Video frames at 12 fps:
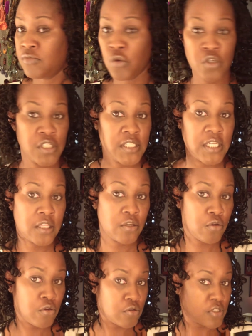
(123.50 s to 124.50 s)
or just let the
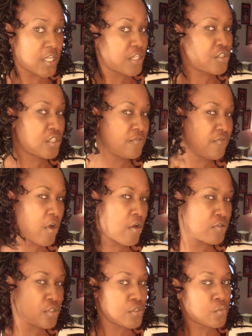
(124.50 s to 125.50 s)
curls naturally fall
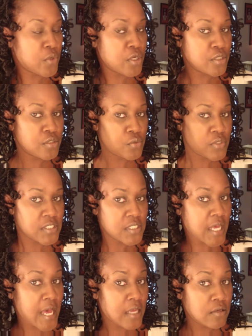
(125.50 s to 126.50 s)
and just wear it
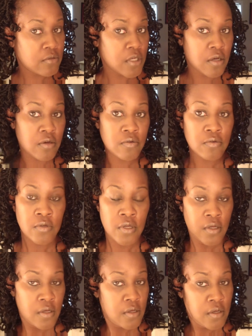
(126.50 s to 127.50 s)
twisted. I don't know,
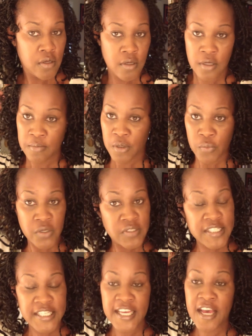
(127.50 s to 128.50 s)
but we'll
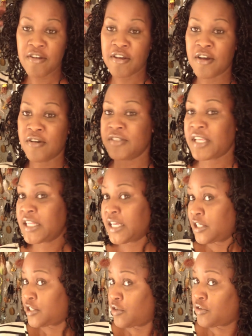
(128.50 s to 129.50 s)
see how it goes. I
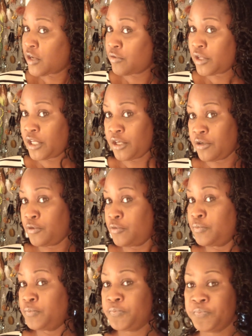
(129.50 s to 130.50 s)
think it turned out cute.